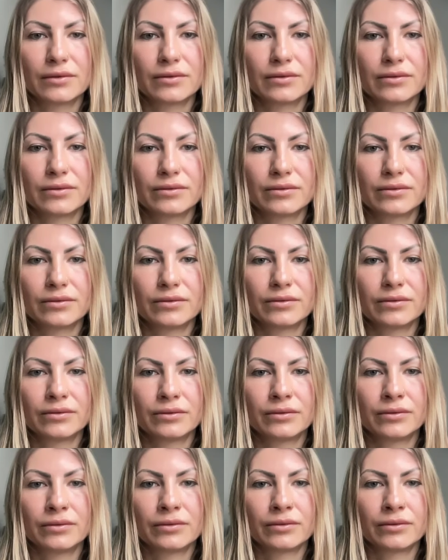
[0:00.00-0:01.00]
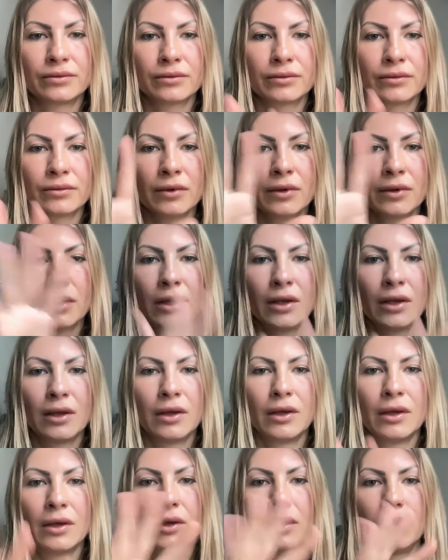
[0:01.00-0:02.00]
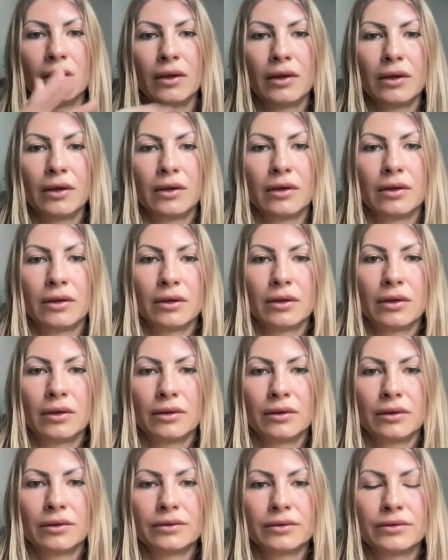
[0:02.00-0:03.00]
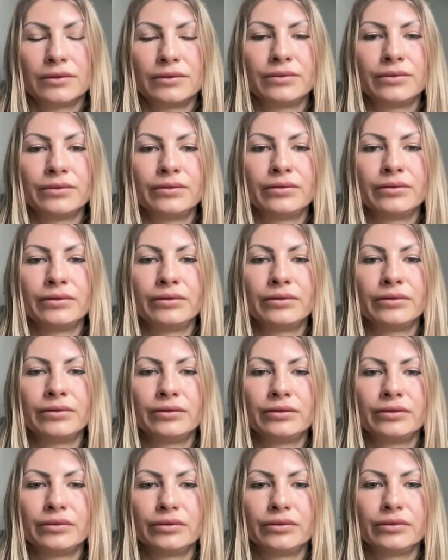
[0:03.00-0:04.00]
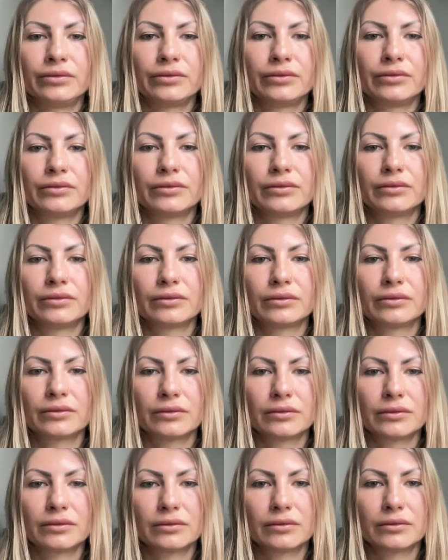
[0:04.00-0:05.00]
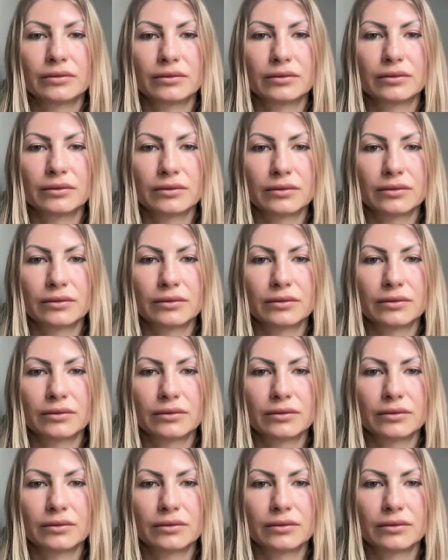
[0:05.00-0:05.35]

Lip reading: Nothing is said.